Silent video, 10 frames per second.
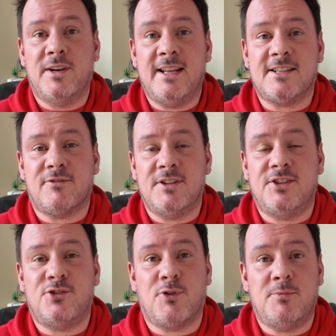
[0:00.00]
the links are in the
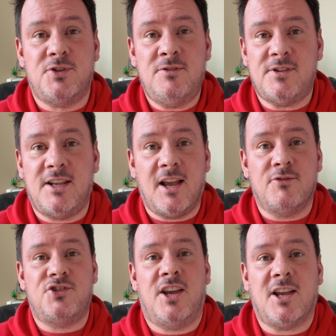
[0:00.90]
description, so you go
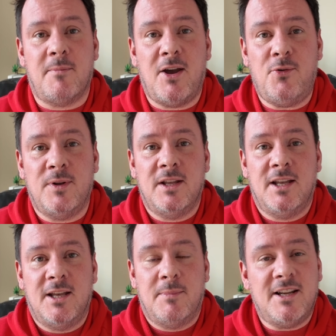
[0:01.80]
and check them out.
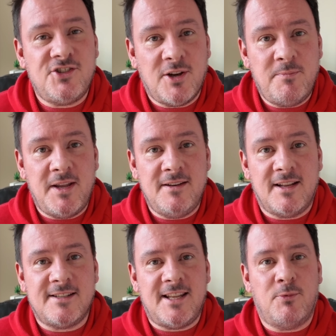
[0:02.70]
But let's jump in
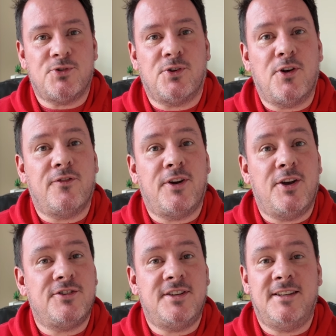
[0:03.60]
and see what's on
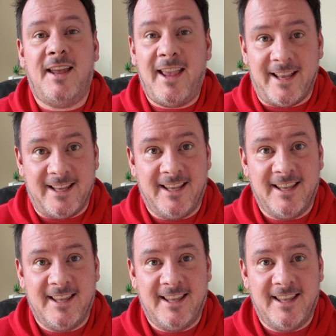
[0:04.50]
offer today.